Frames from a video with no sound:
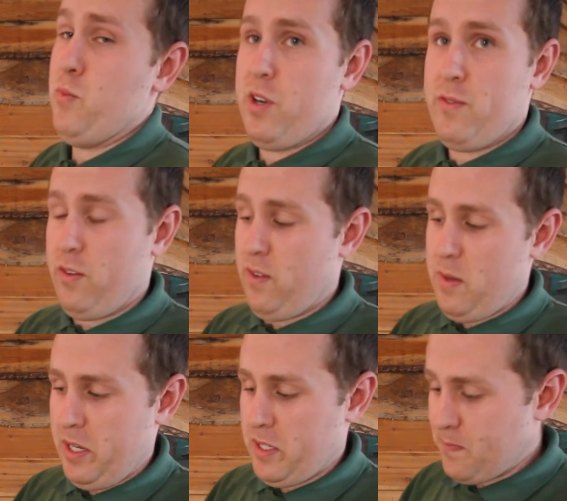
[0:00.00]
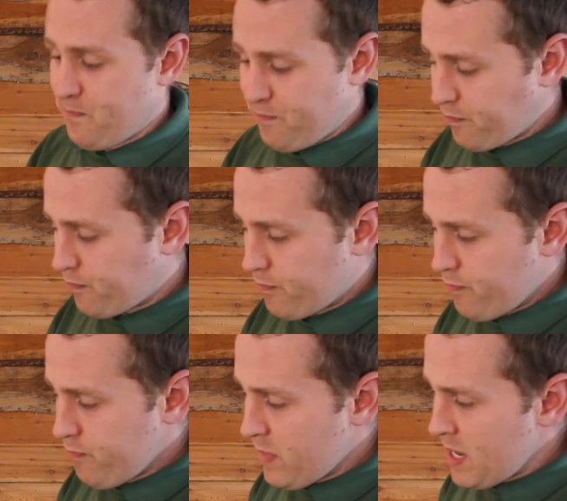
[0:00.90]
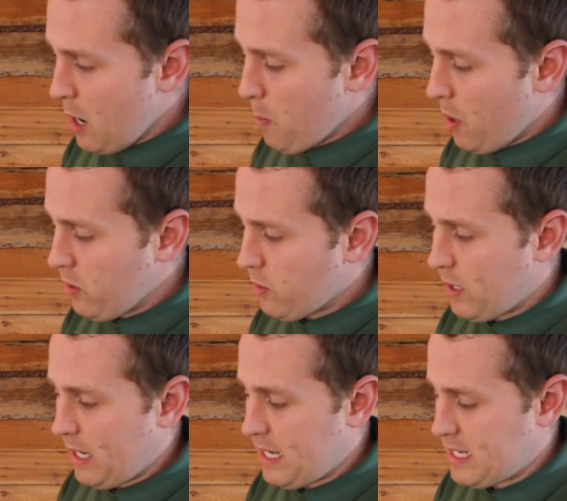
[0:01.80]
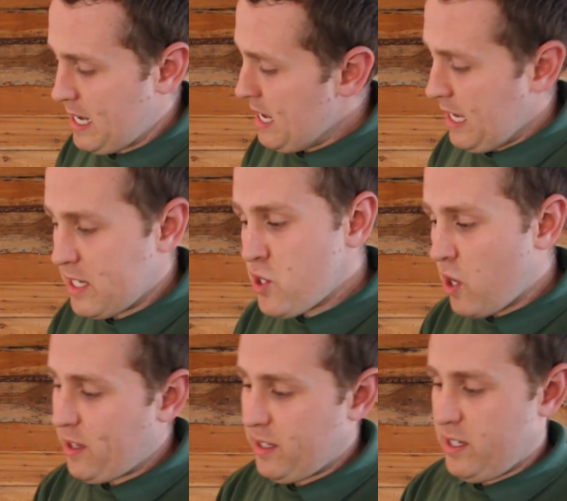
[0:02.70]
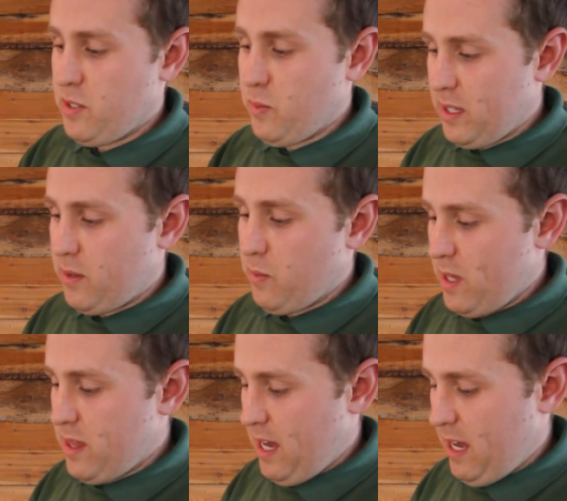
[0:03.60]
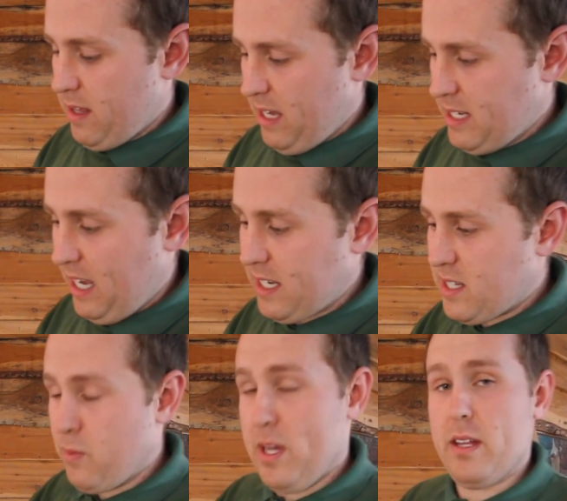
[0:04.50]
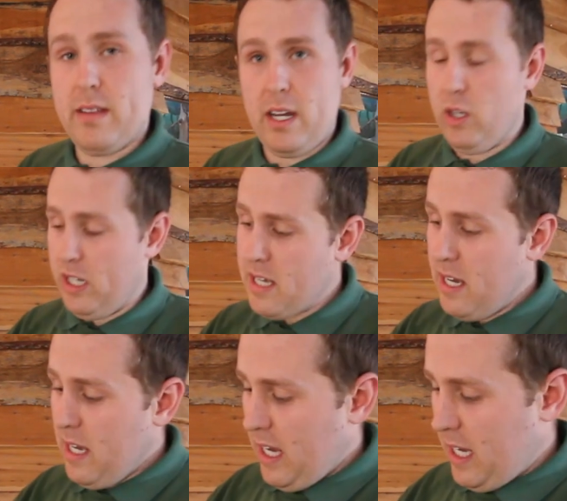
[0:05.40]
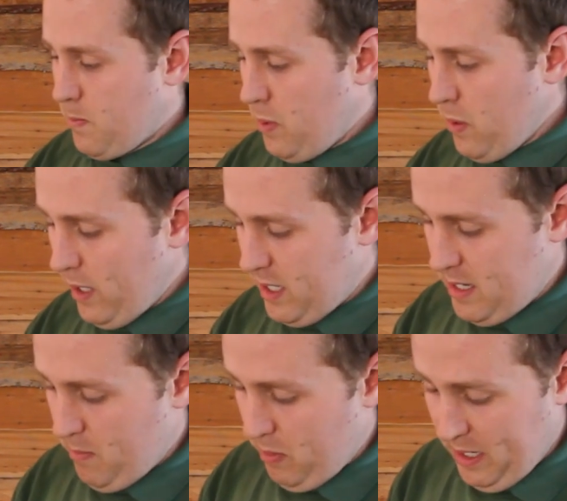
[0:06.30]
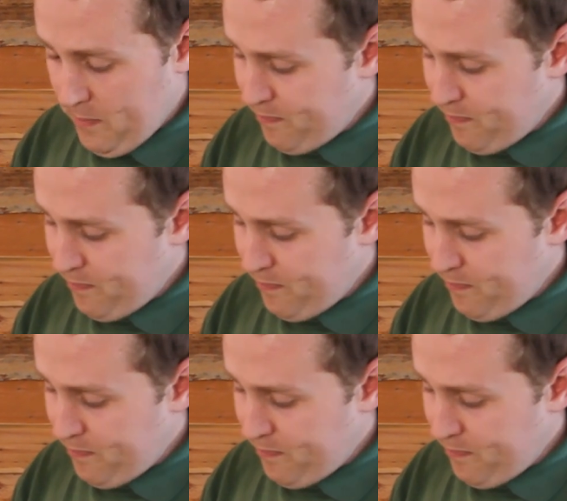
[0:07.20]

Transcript: one of our females. Now Pongo is nothing to do with their sex, the way that they're coloured. It's purely and simply,